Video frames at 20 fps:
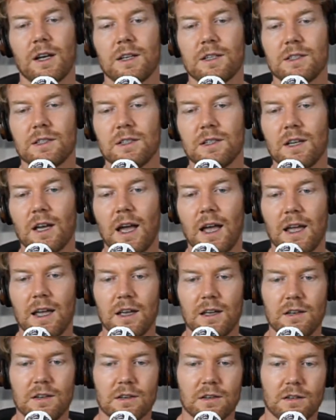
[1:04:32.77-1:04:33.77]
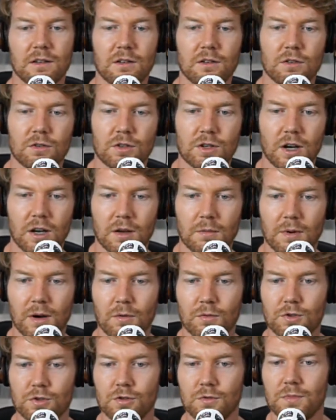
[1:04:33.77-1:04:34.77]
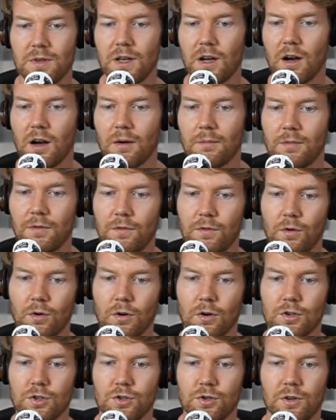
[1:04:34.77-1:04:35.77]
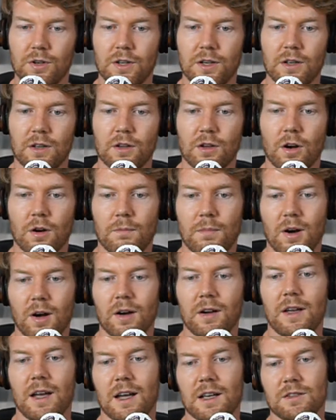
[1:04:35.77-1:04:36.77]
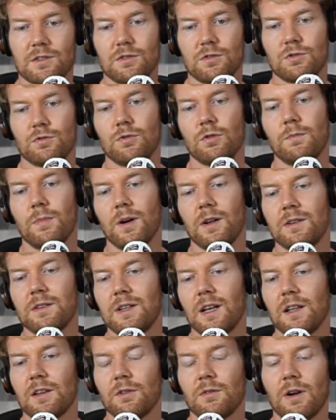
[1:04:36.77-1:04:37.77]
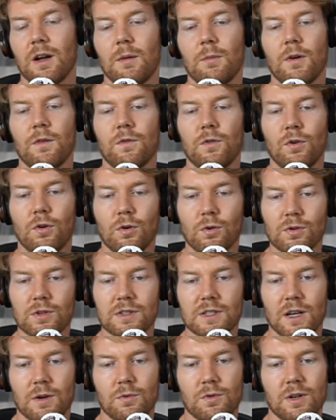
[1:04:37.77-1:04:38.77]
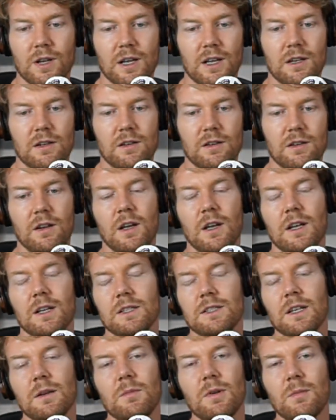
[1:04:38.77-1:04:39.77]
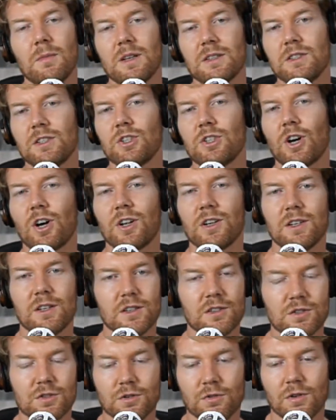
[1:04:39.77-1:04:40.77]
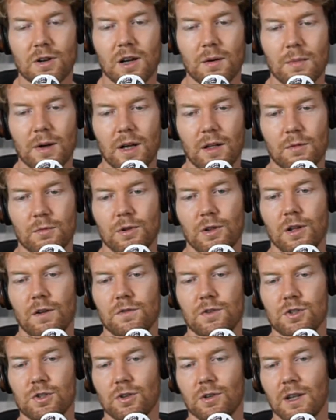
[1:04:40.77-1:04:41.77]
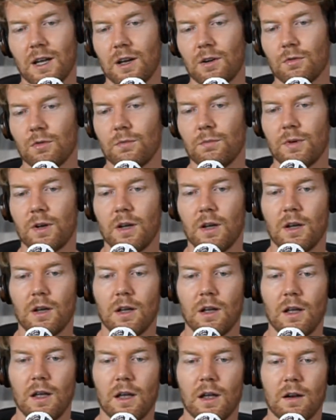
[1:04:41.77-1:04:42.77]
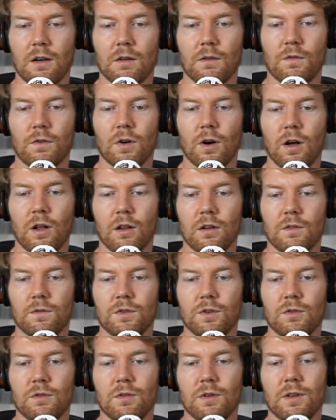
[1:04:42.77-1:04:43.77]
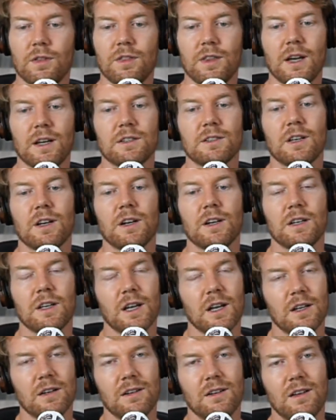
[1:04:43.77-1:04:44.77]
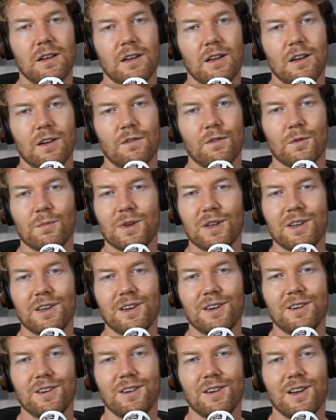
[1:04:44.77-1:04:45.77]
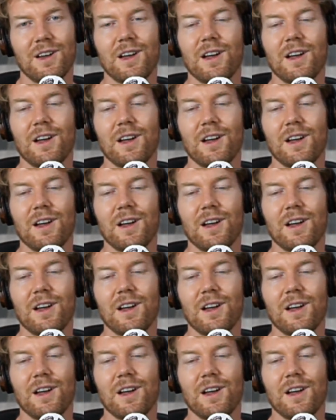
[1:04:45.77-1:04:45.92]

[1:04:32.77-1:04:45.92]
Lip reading: I see Aiden, you're talking about, would you be up for joining our podcasters group on Telegram? Of course I would, Aiden. Send me a message on Instagram. I would love to join that group. And for all of you, thanks again for being here.